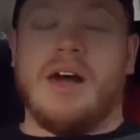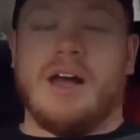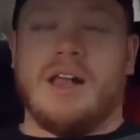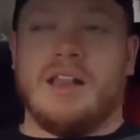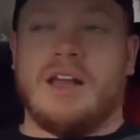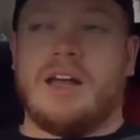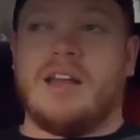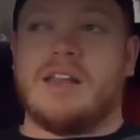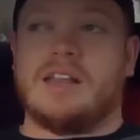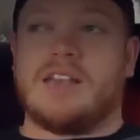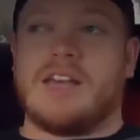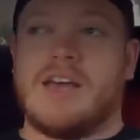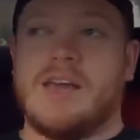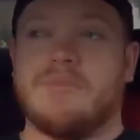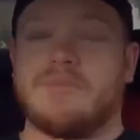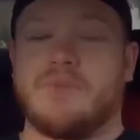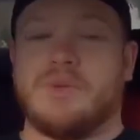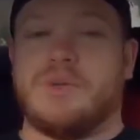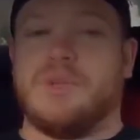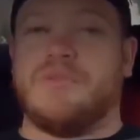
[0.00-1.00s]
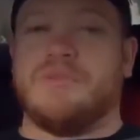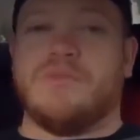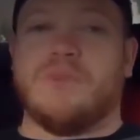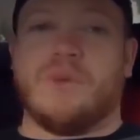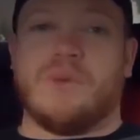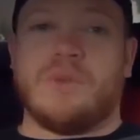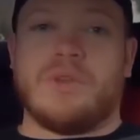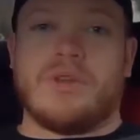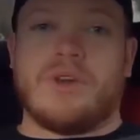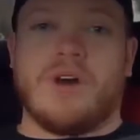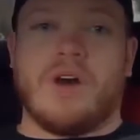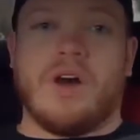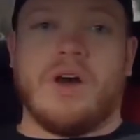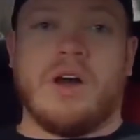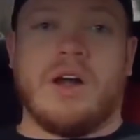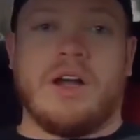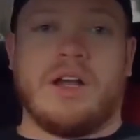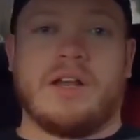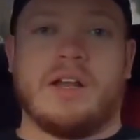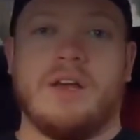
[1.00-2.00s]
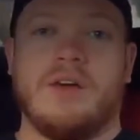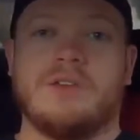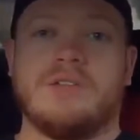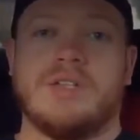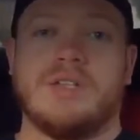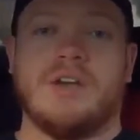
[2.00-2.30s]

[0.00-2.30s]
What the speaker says: a lot of the times when you floor the car and it goes